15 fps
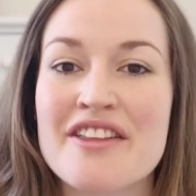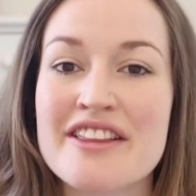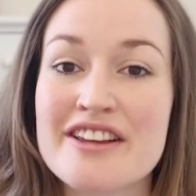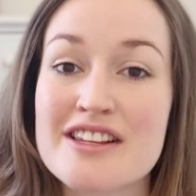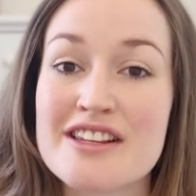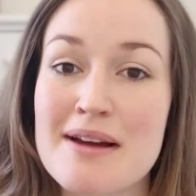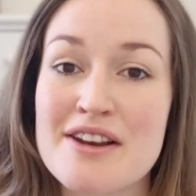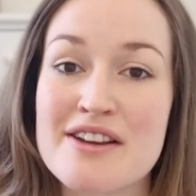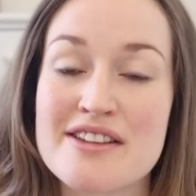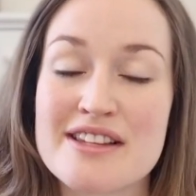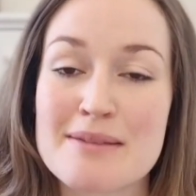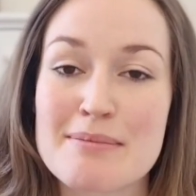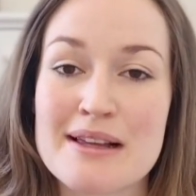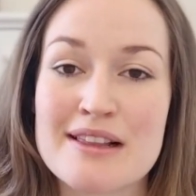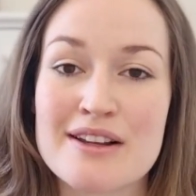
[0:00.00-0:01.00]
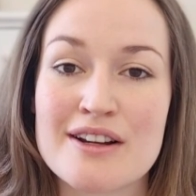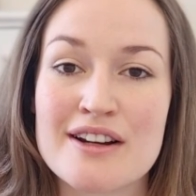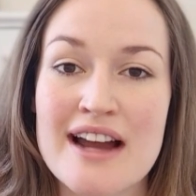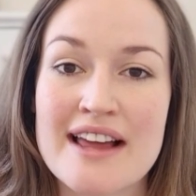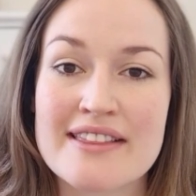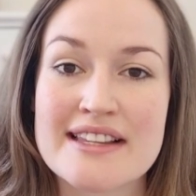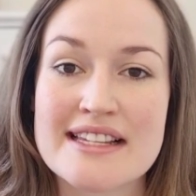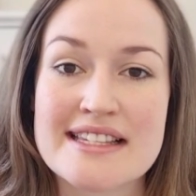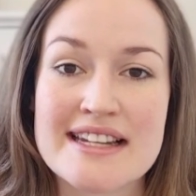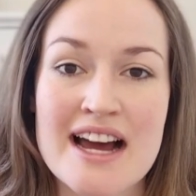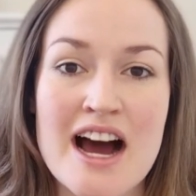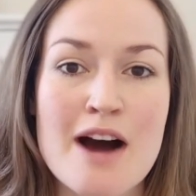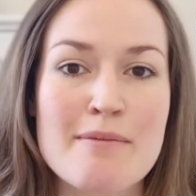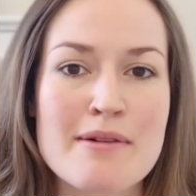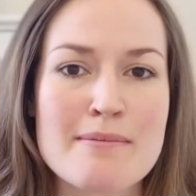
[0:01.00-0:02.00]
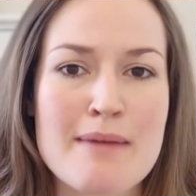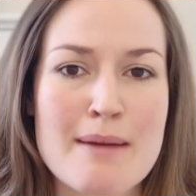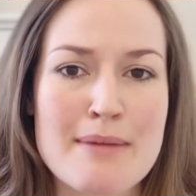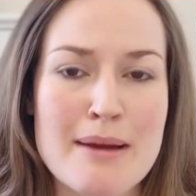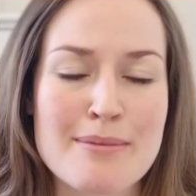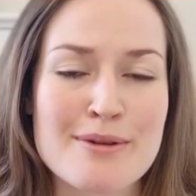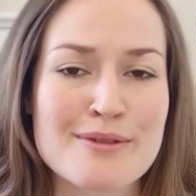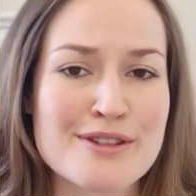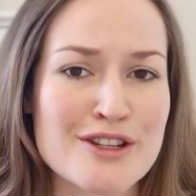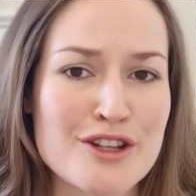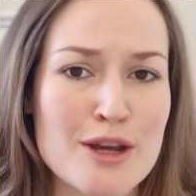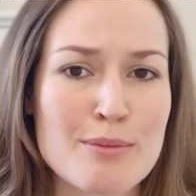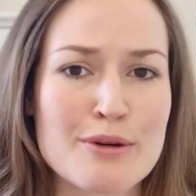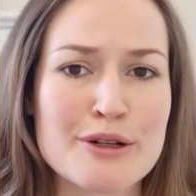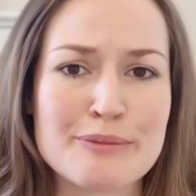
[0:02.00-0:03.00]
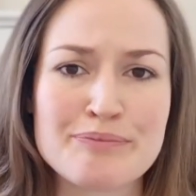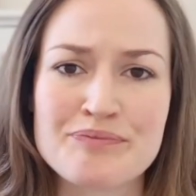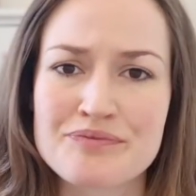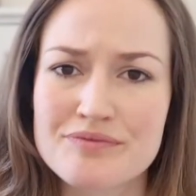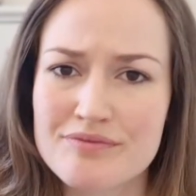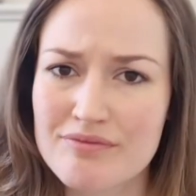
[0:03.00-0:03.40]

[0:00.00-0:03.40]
only use my nursing pillow at the start when my baby was a newborn.